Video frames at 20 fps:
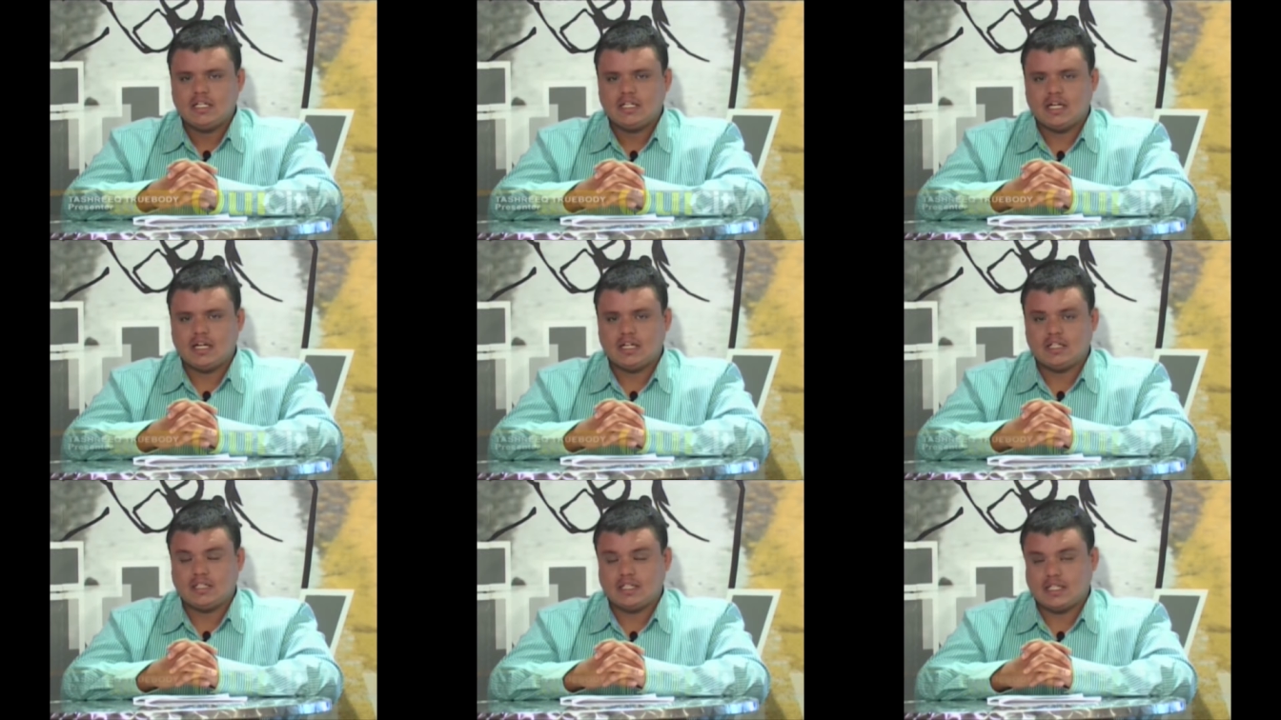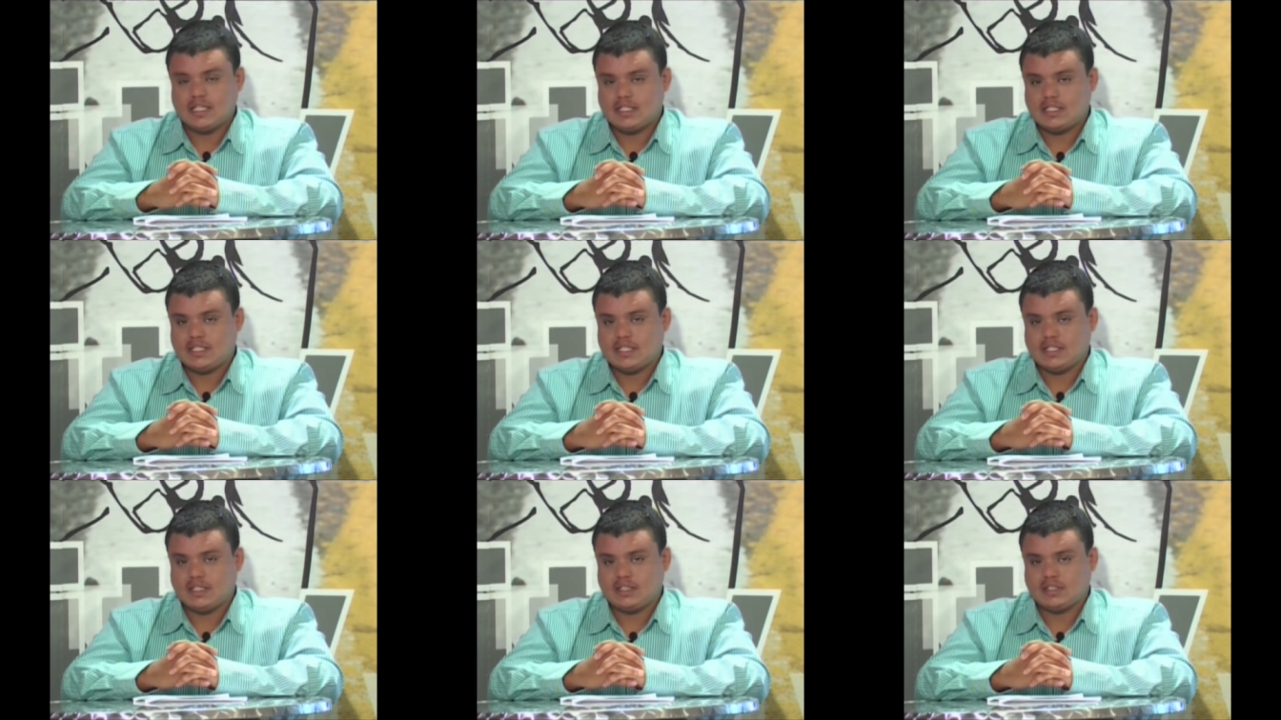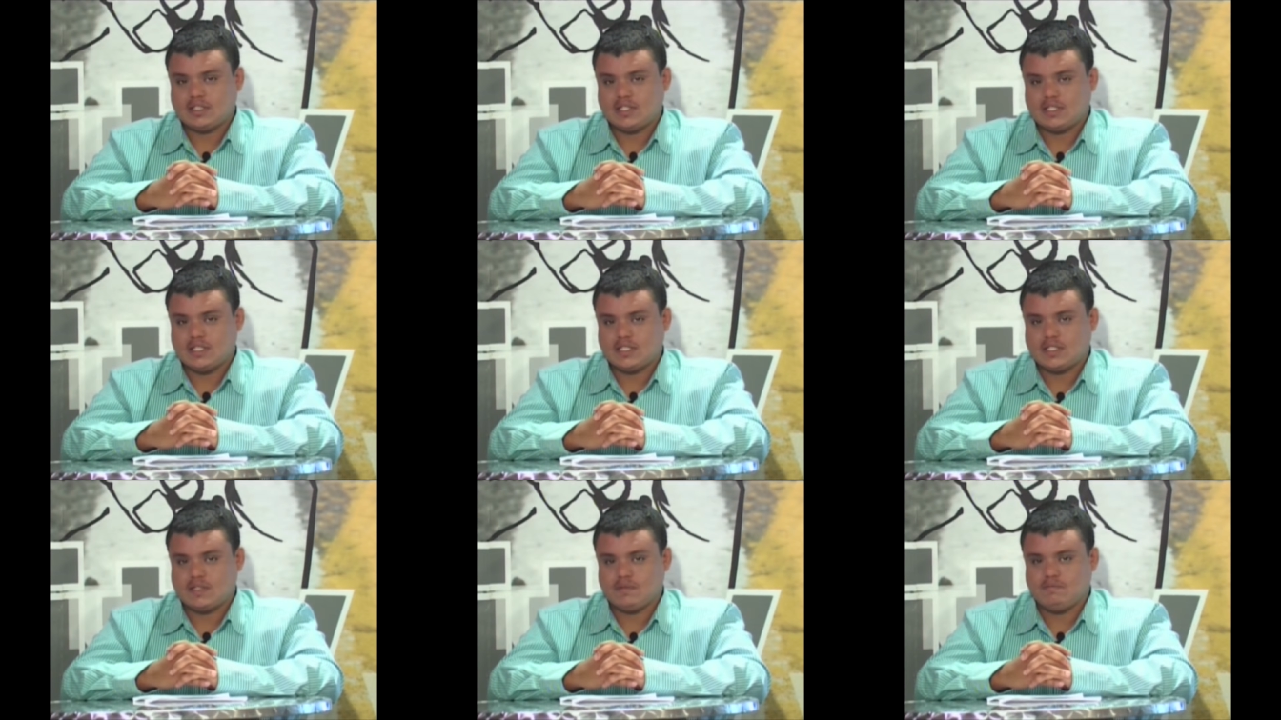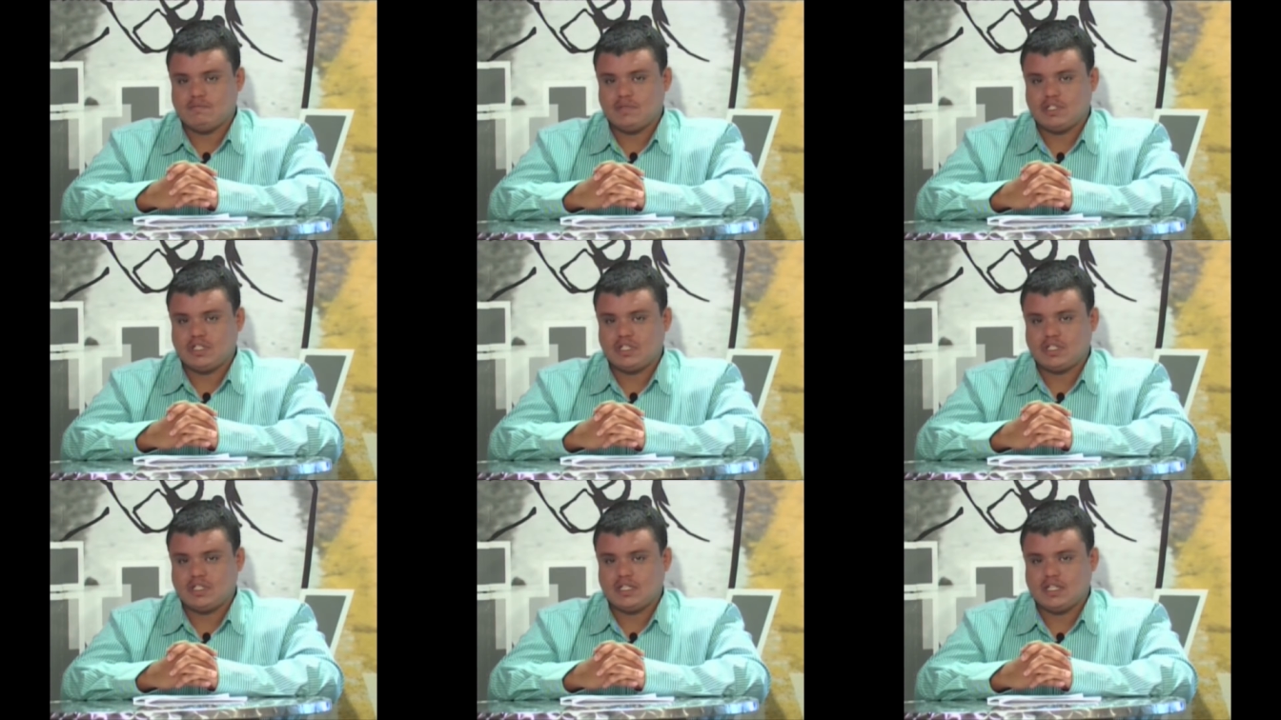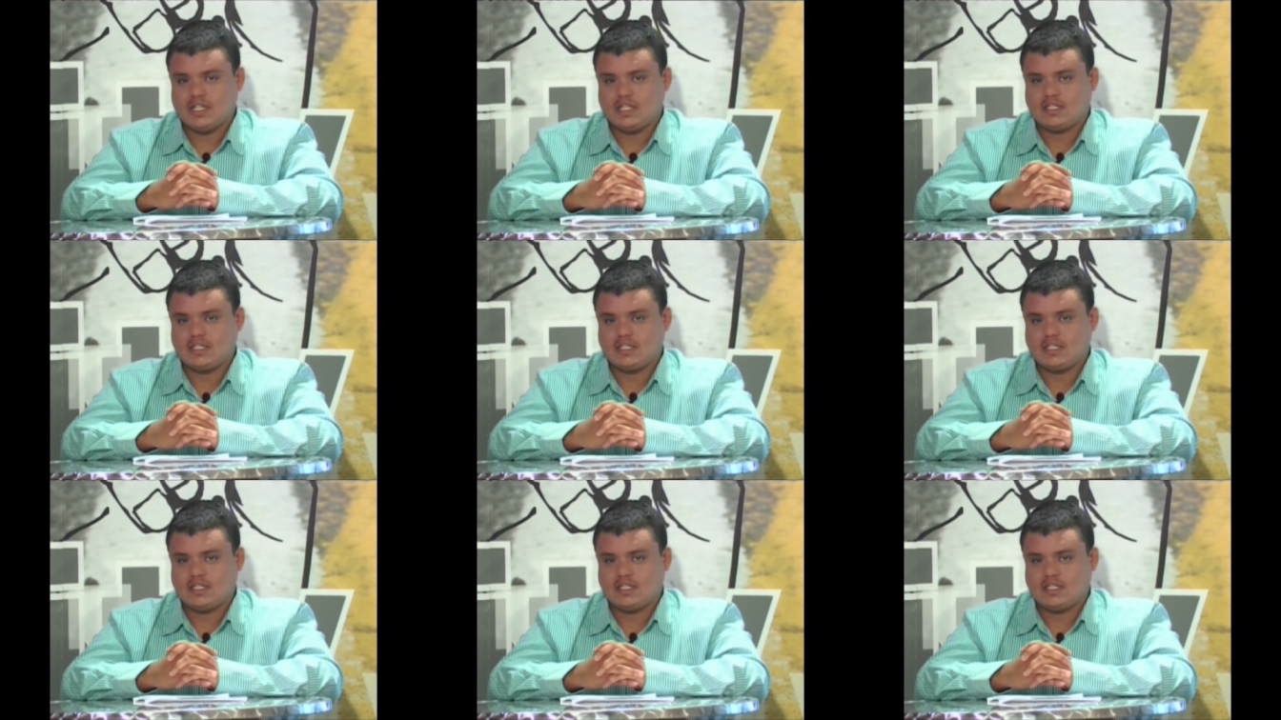Terrestrial Transmission.